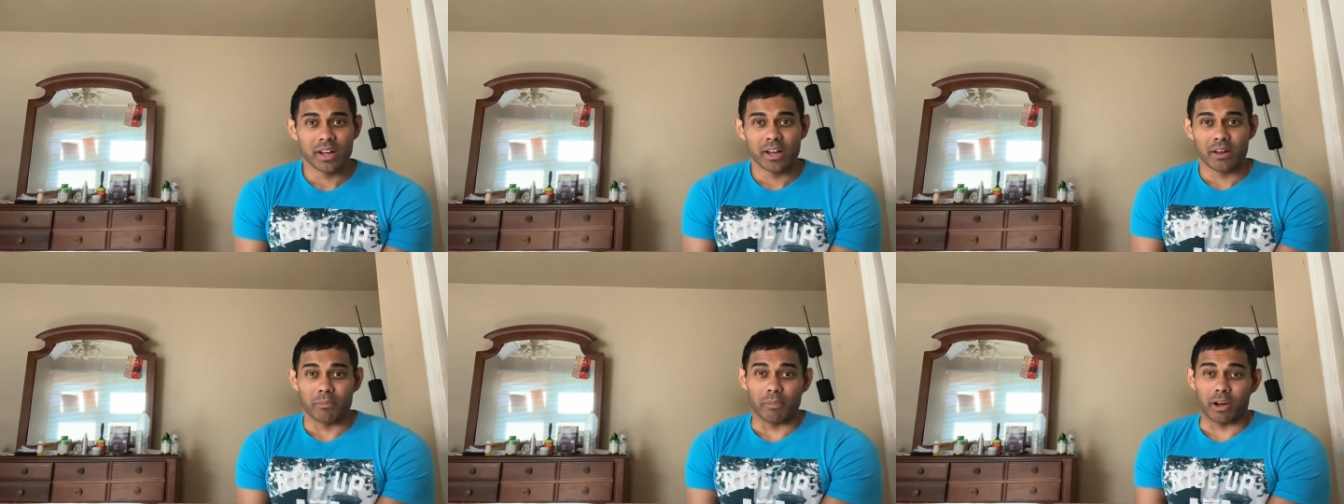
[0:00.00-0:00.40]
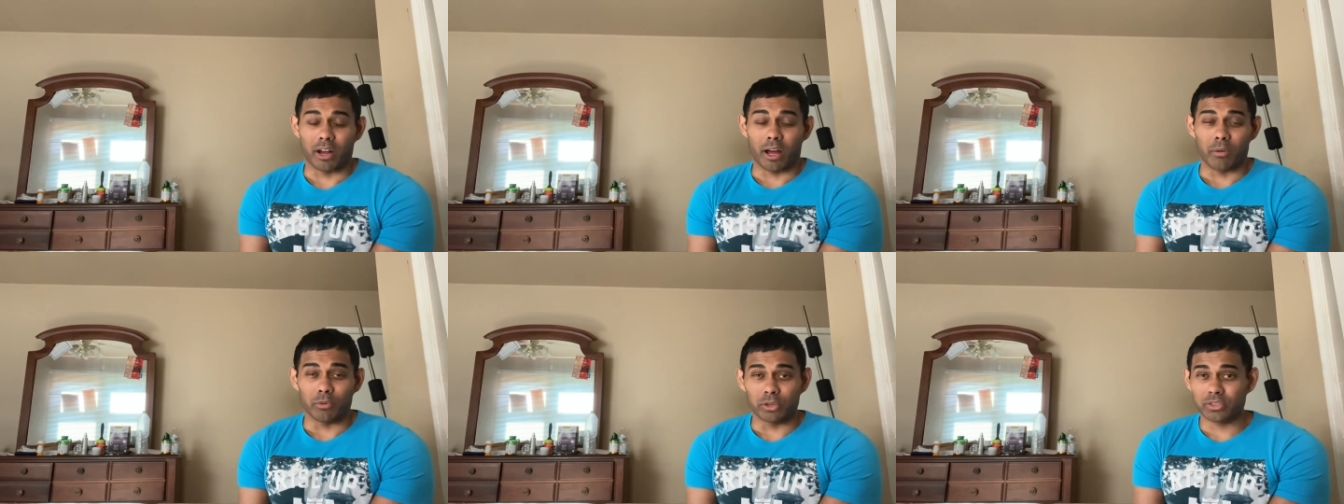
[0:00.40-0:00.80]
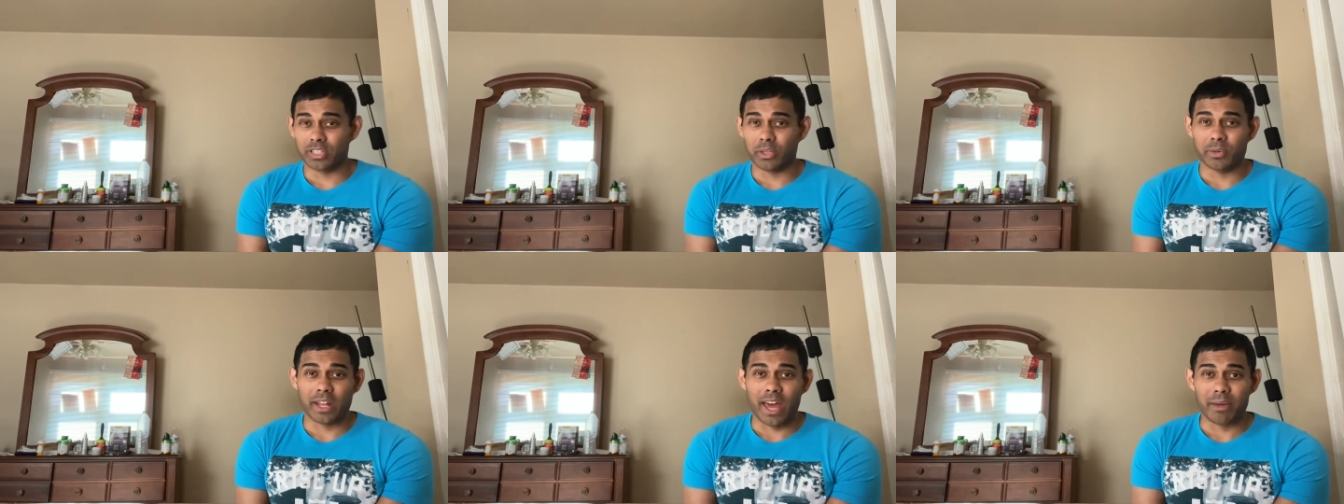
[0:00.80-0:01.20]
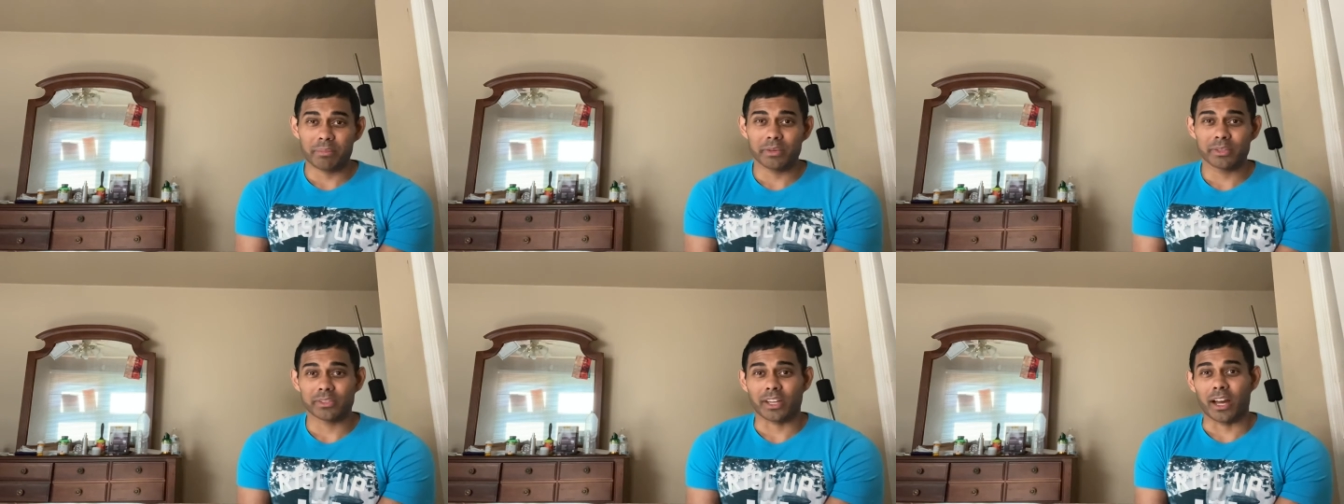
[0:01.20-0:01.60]
But uh, we'll see what
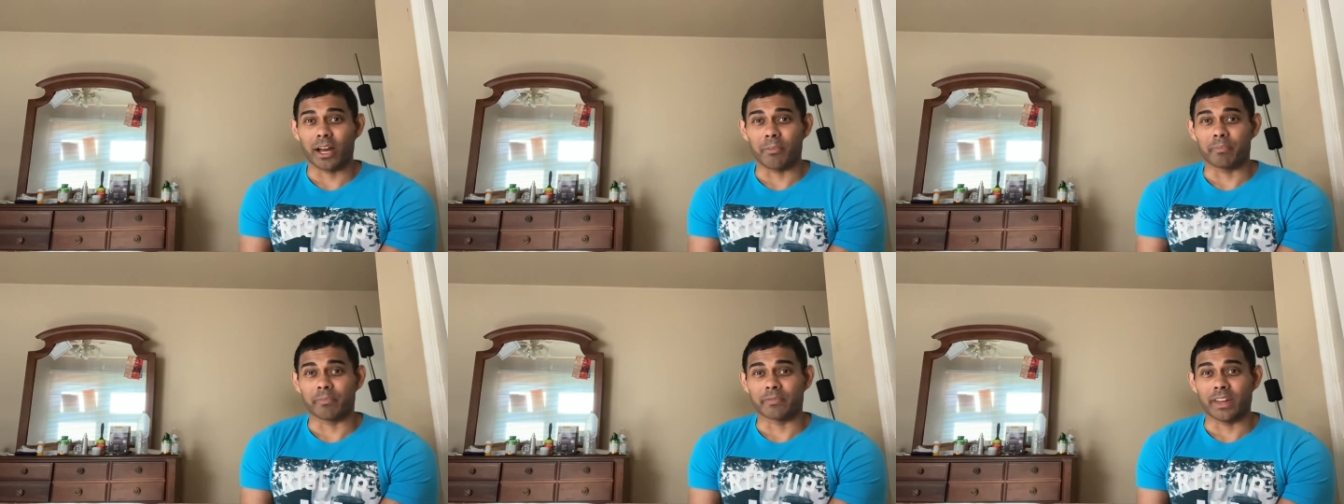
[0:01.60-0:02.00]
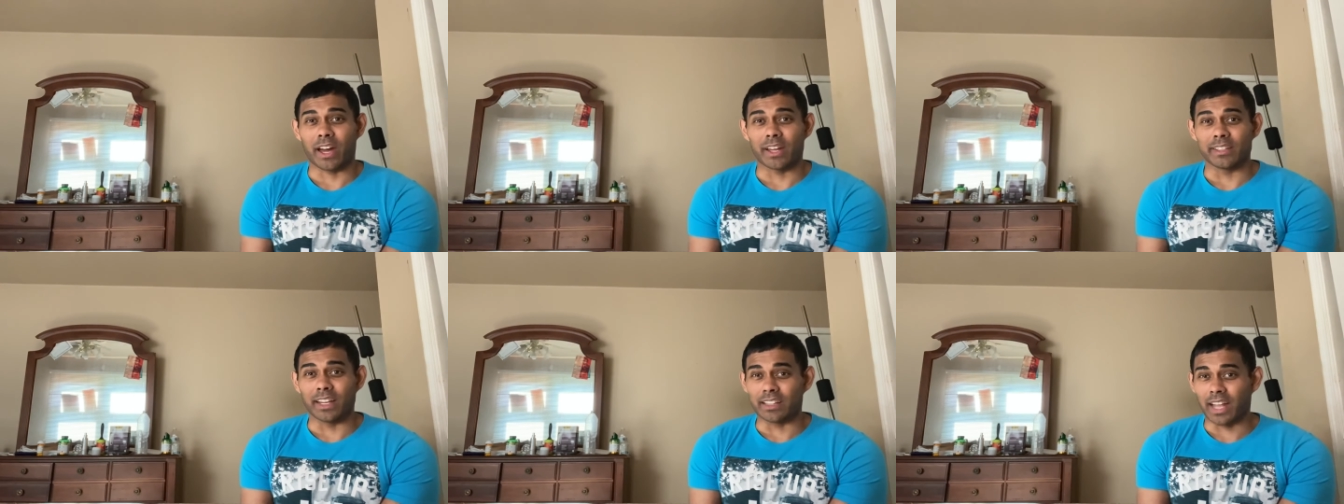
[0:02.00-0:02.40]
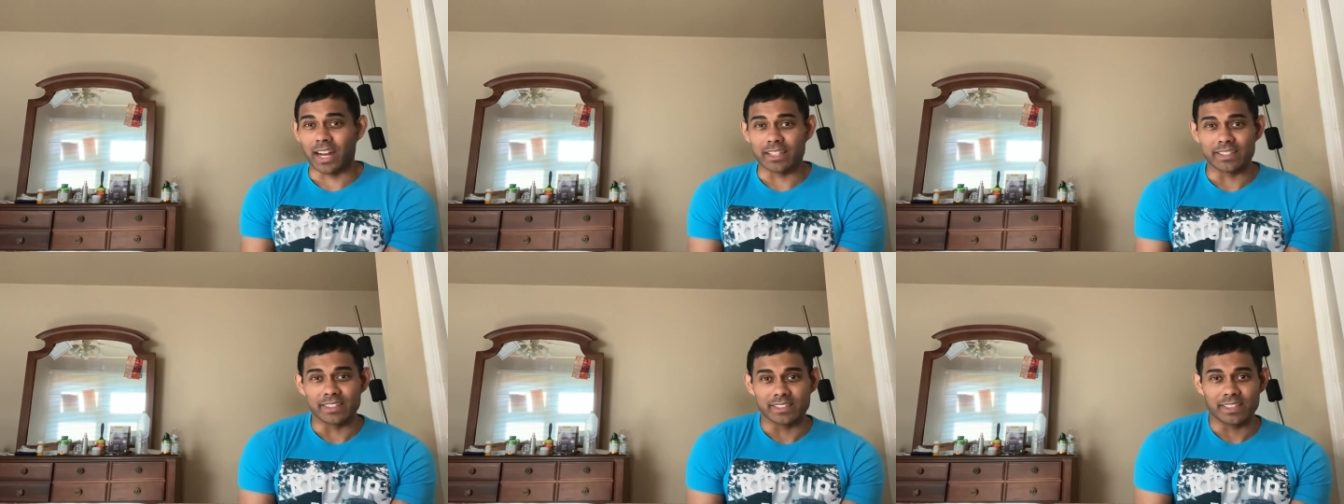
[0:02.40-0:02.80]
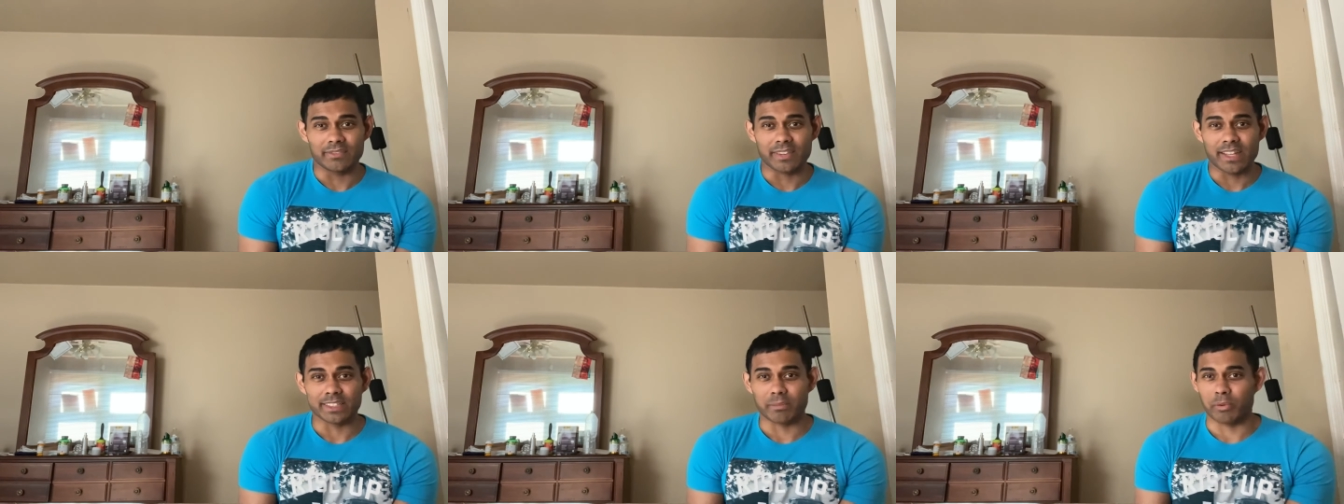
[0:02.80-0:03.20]
happens. Uh, a lot of Disney
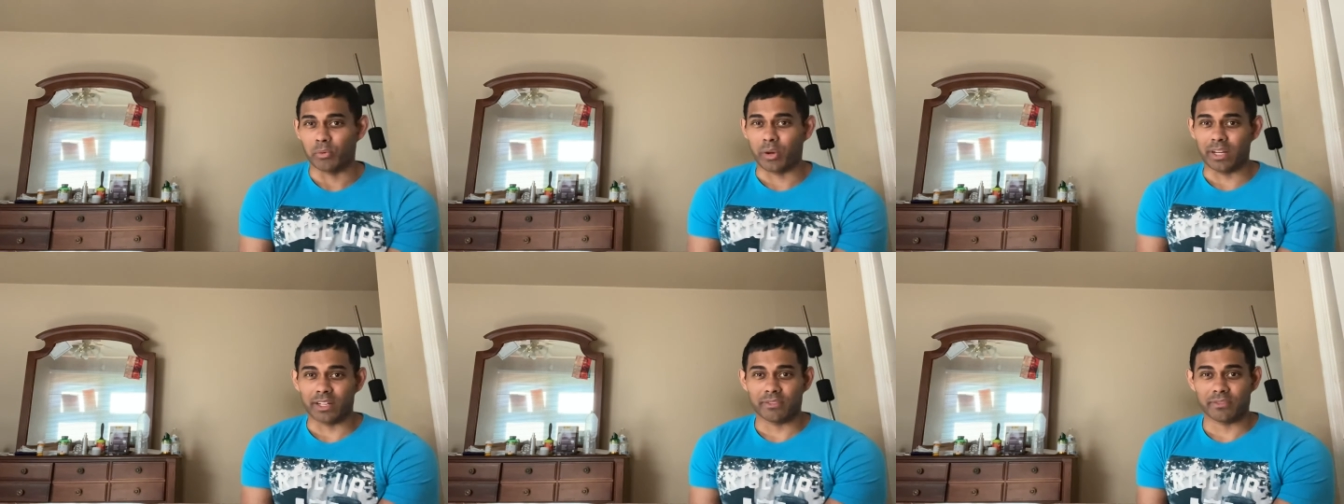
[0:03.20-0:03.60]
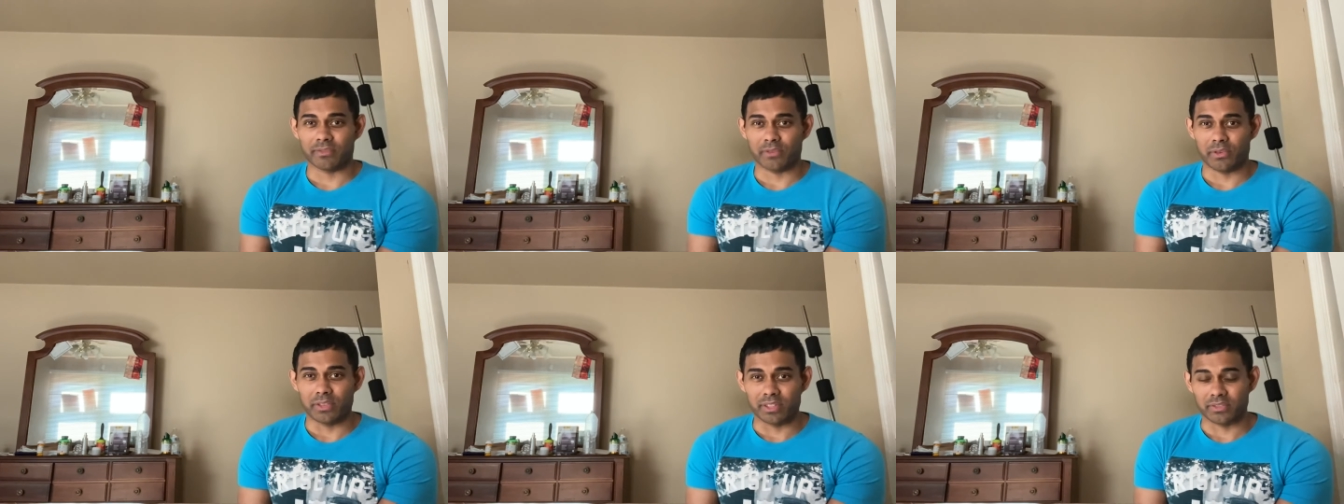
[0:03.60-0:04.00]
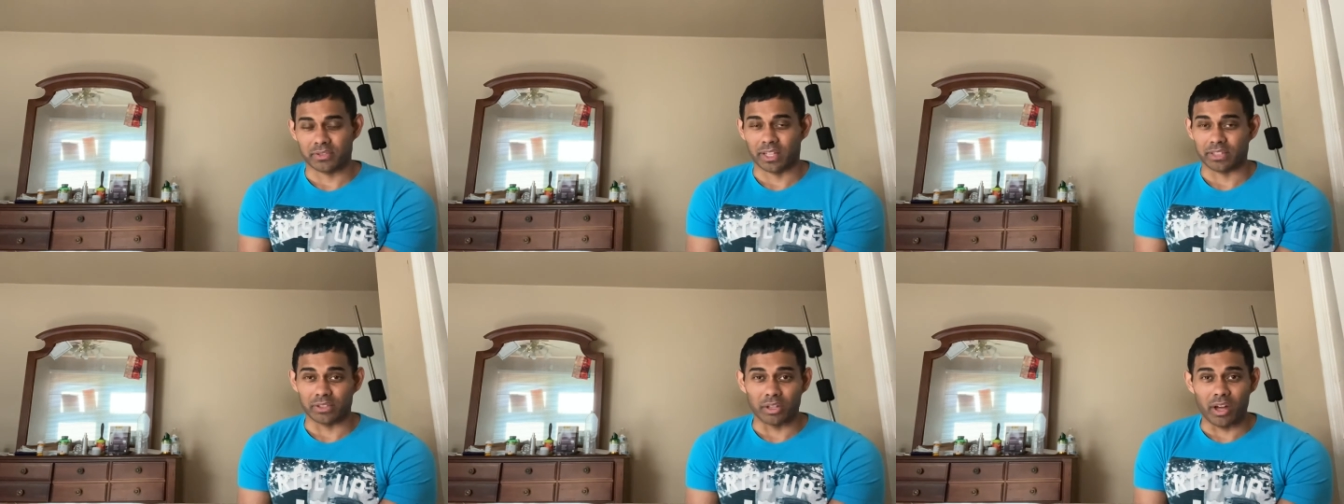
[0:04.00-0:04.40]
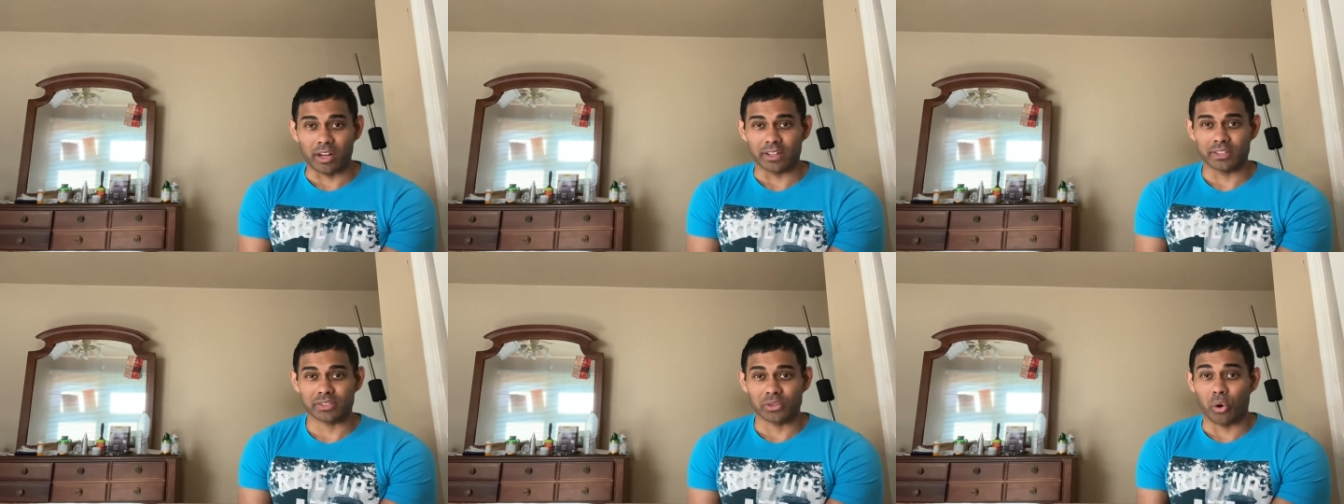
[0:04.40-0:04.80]
fans have been waiting for this for like the
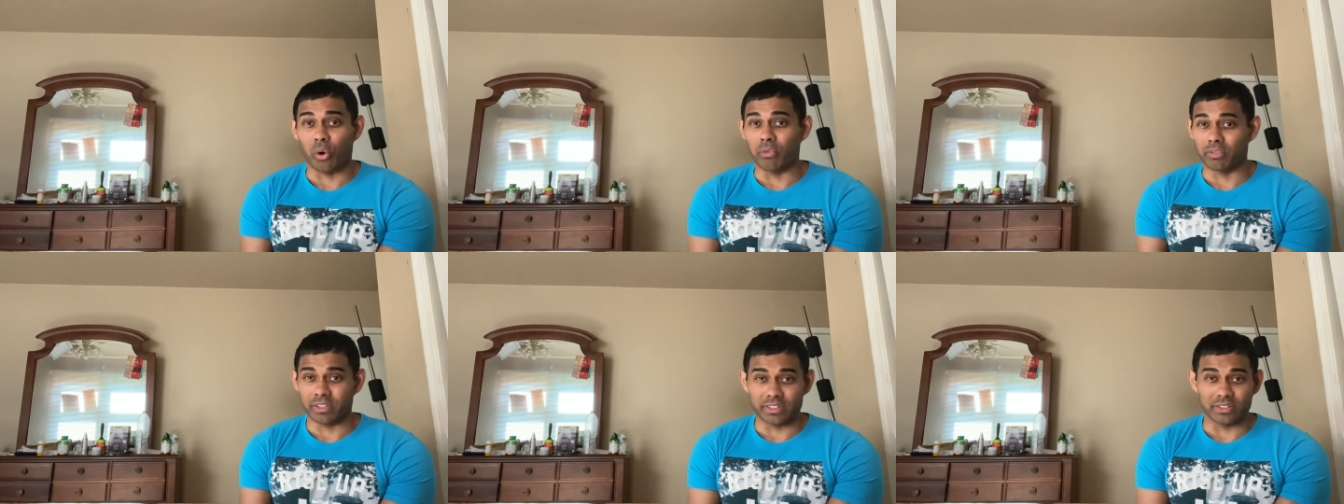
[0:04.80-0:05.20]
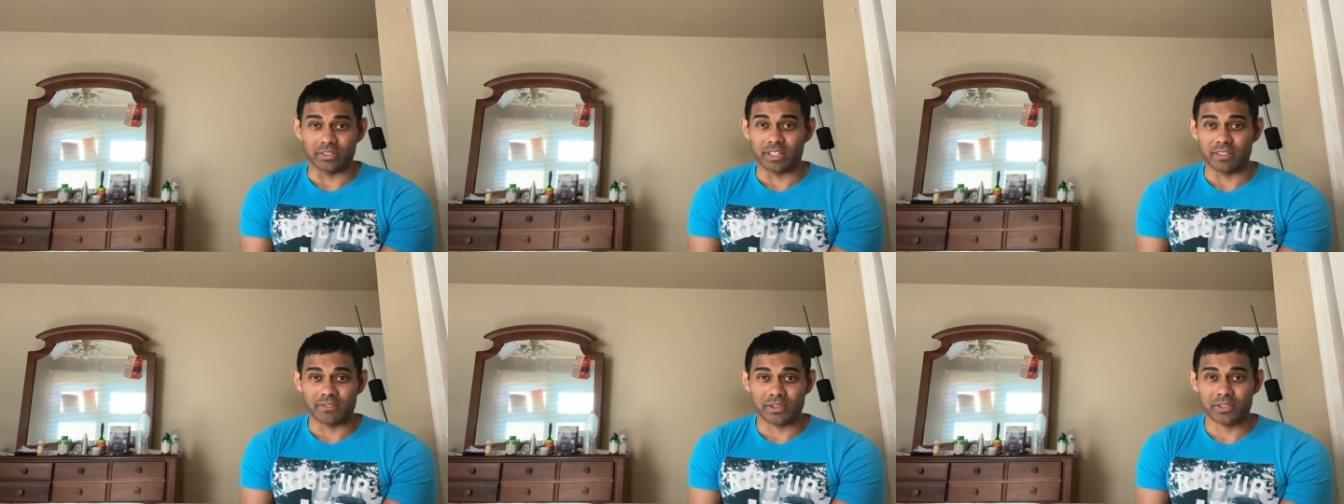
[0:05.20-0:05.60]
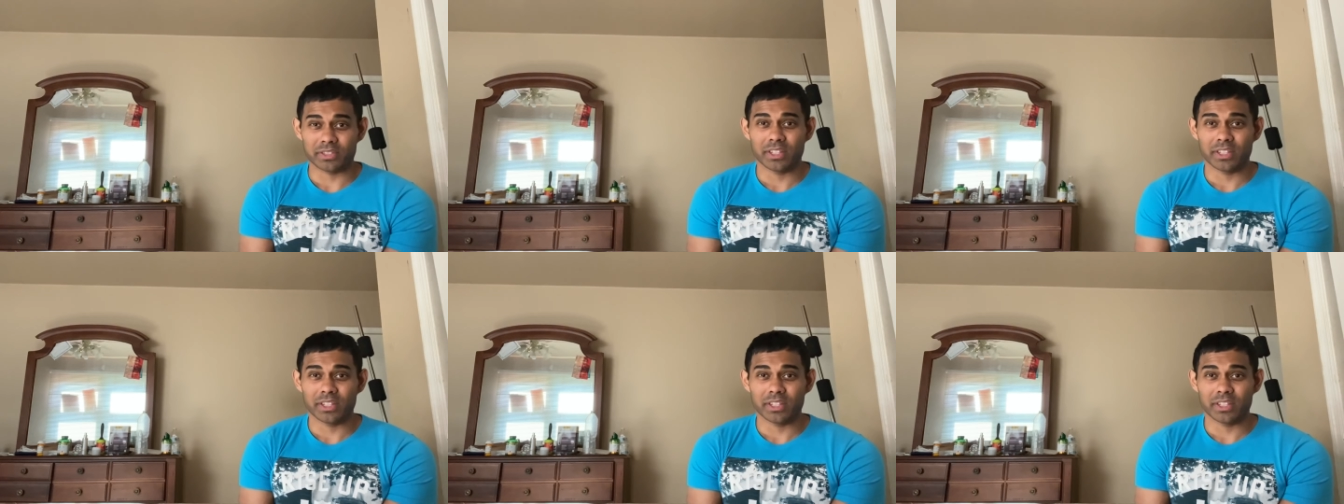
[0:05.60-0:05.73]
longest, so hopefully it delivers.